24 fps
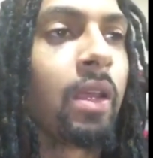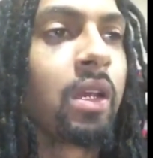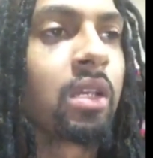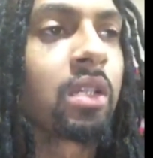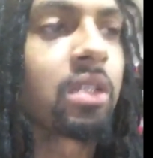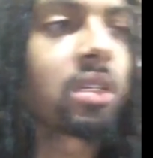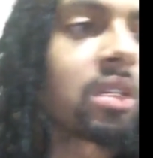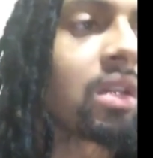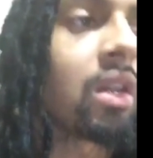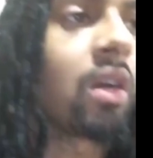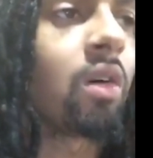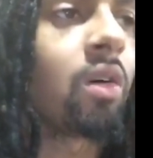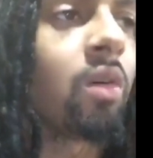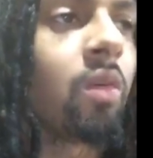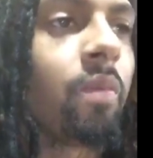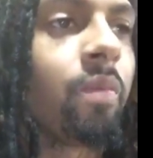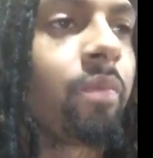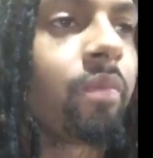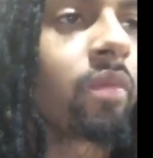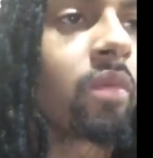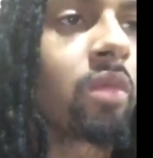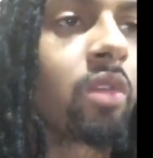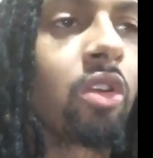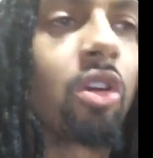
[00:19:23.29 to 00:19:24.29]
So
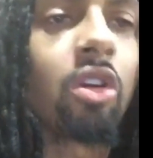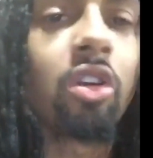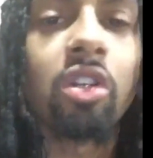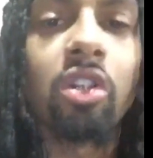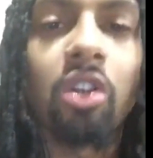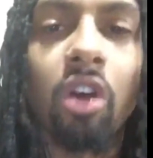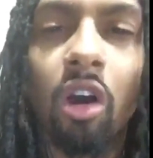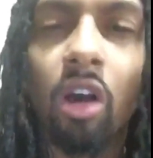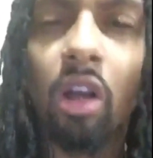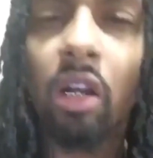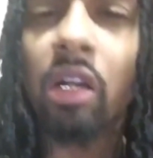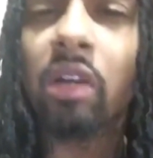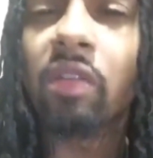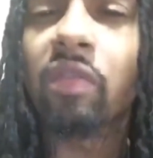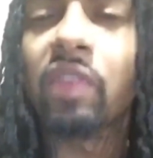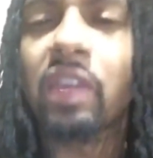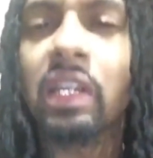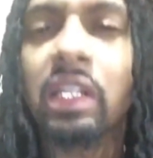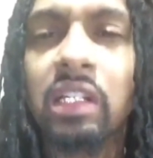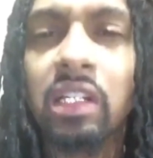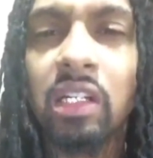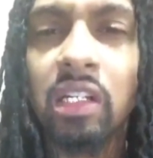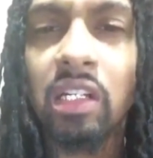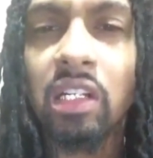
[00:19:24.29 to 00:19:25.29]
your dog
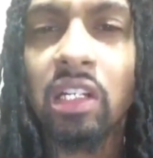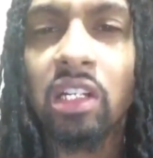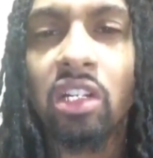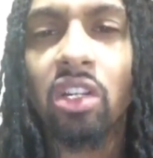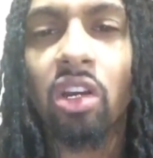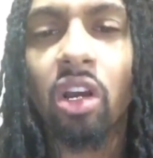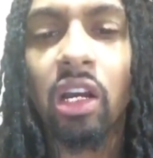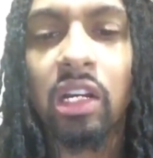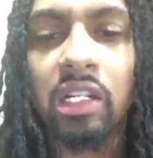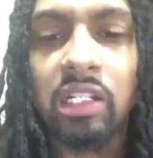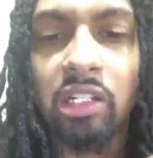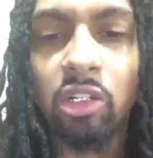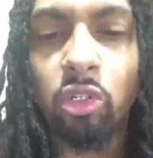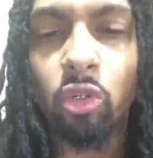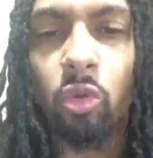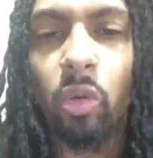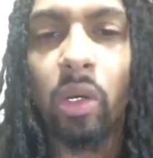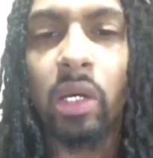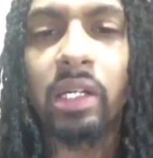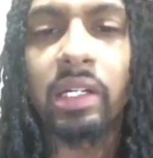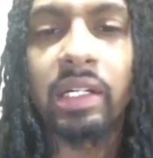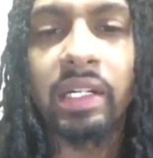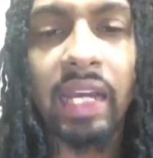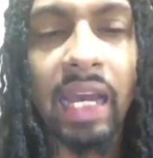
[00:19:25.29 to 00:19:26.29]
eventually starts to
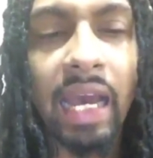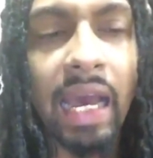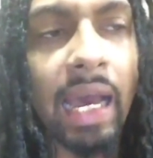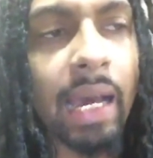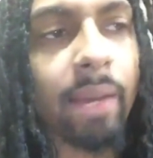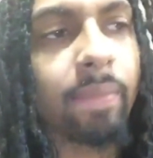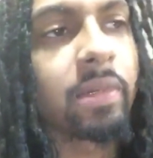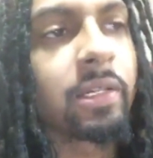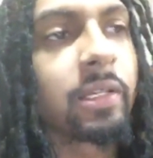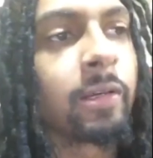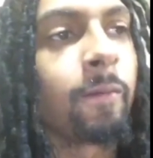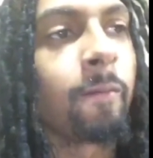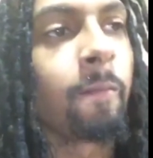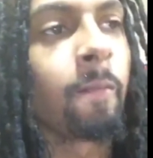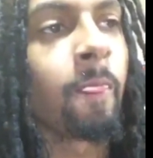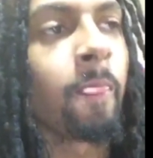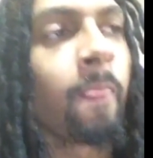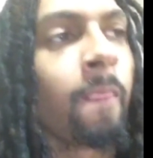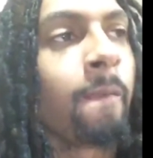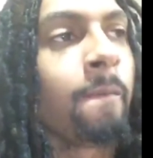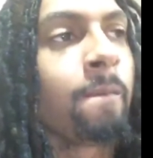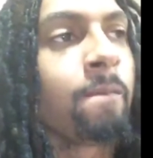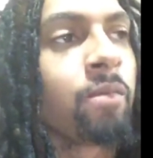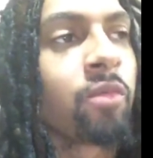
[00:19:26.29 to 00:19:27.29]
adapt
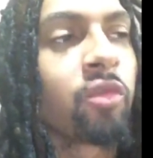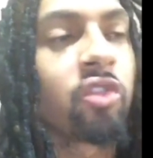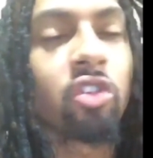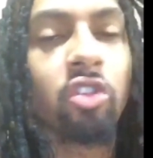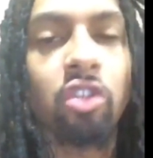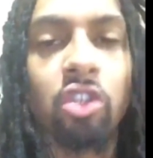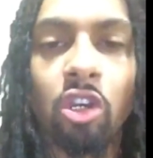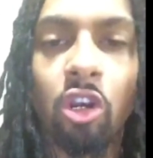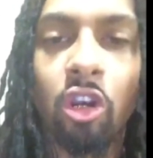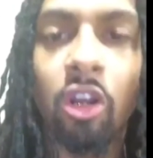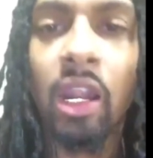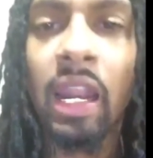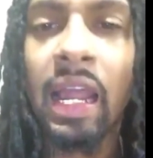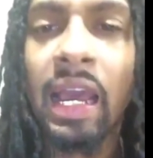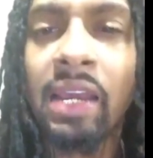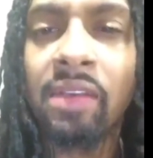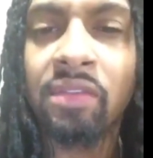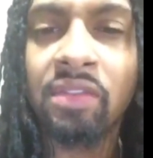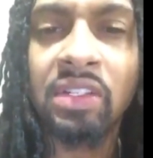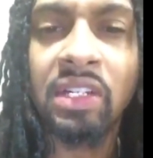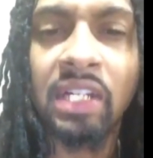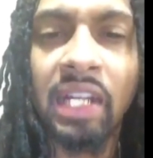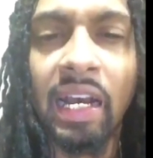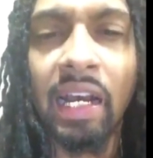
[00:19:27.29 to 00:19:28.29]
to your
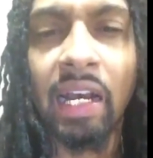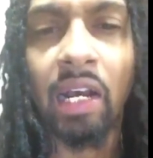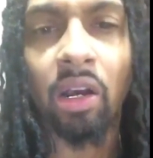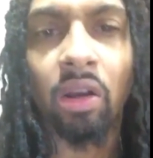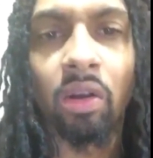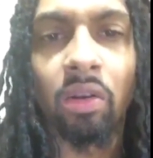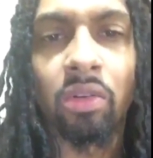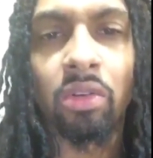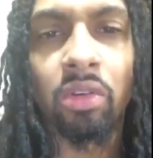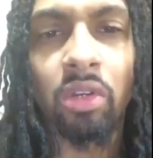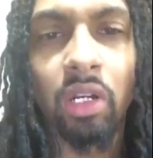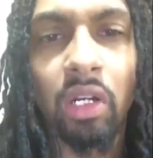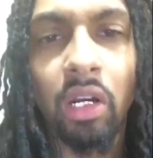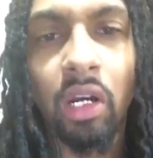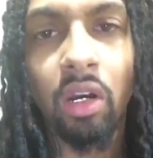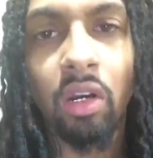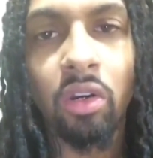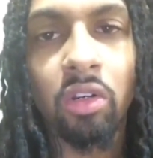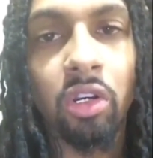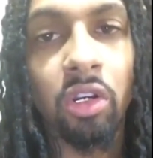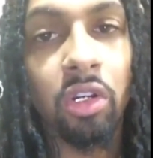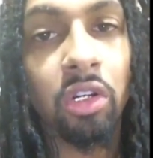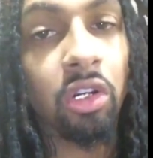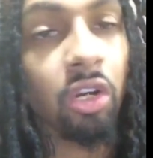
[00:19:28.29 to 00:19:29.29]
lifestyle. You know,
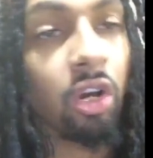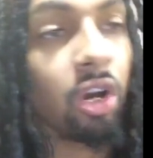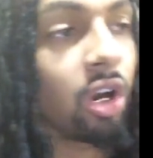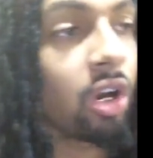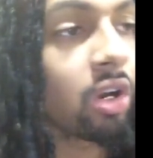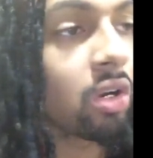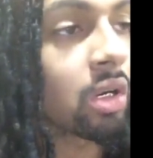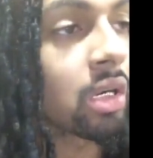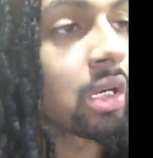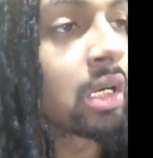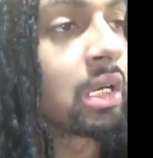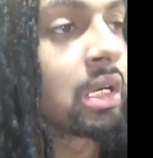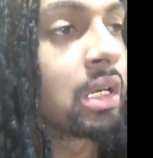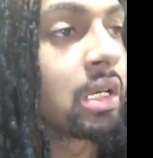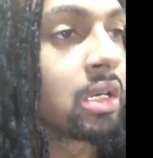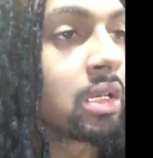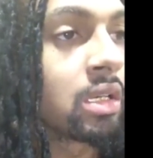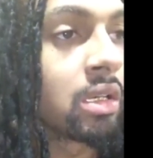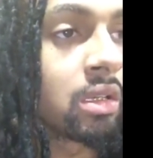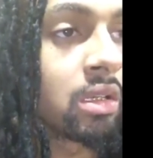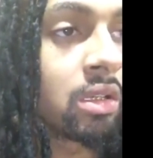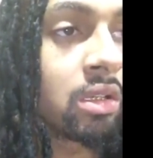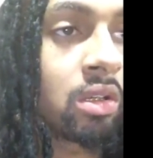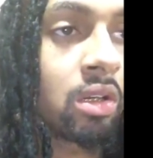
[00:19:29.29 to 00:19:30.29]
your dog,
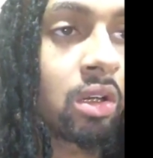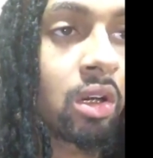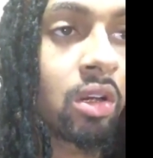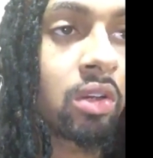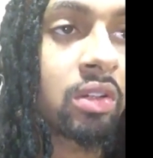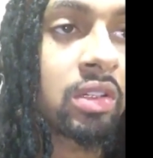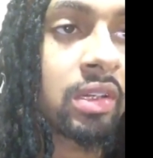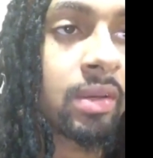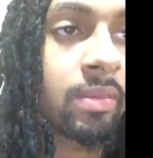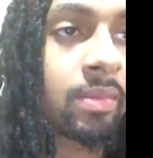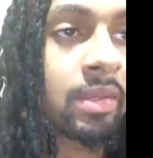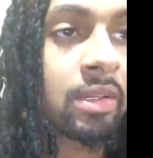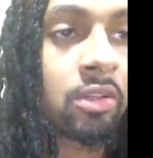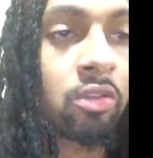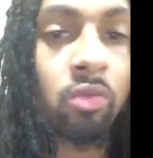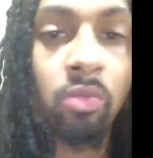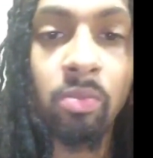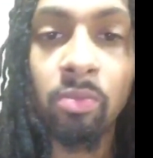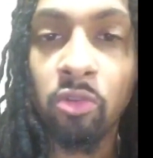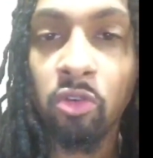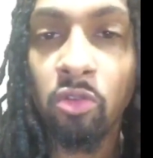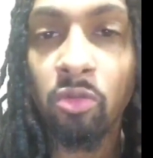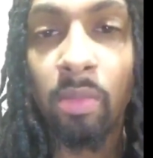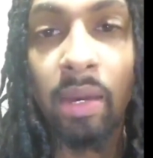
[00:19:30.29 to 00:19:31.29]
you know, something
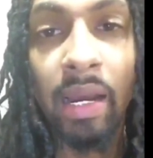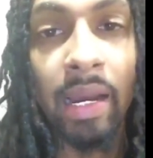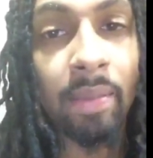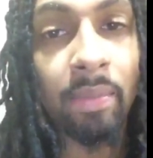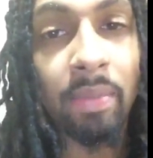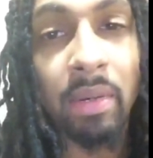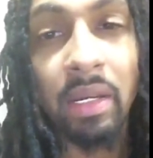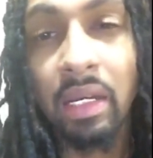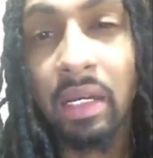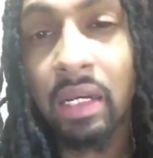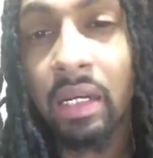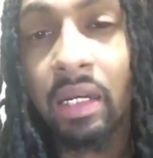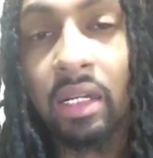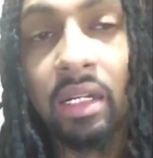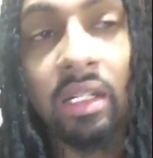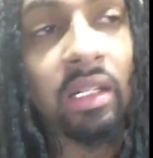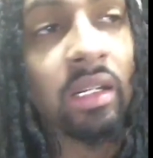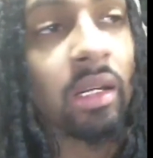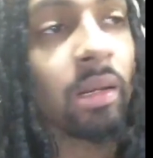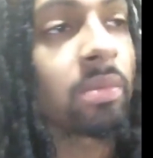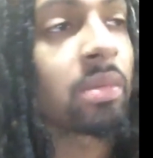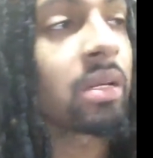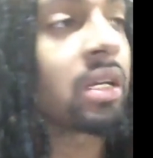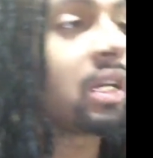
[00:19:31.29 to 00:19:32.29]
you might be eating
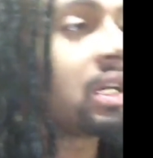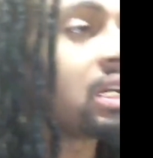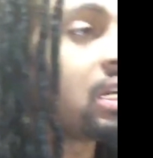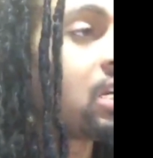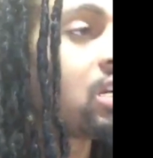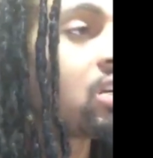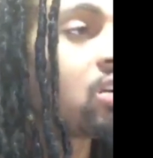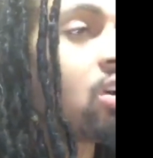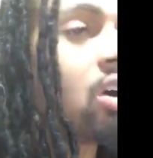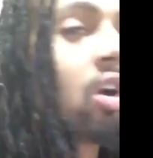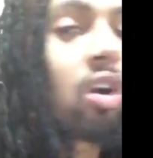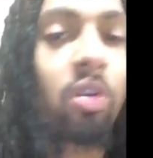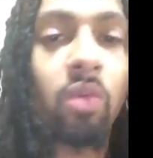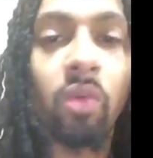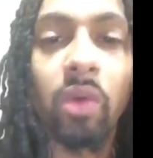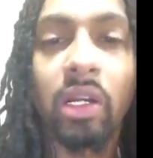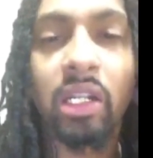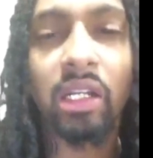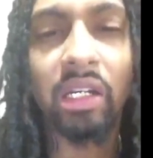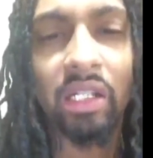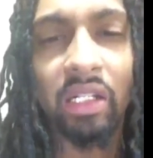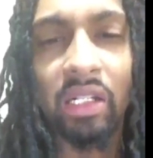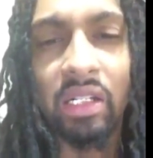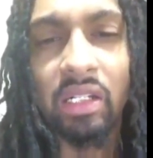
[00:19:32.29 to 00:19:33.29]
something and the dog want
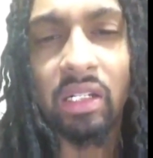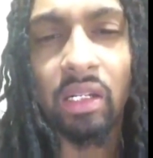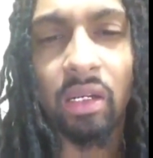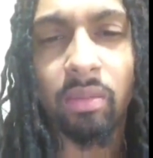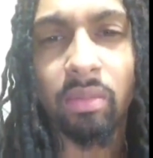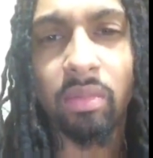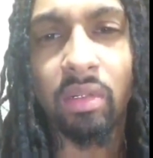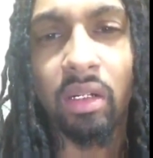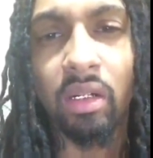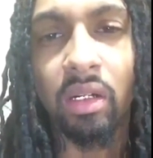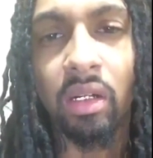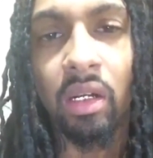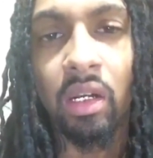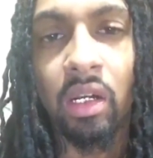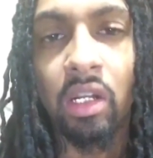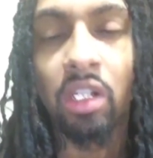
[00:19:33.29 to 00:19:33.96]
to eat something.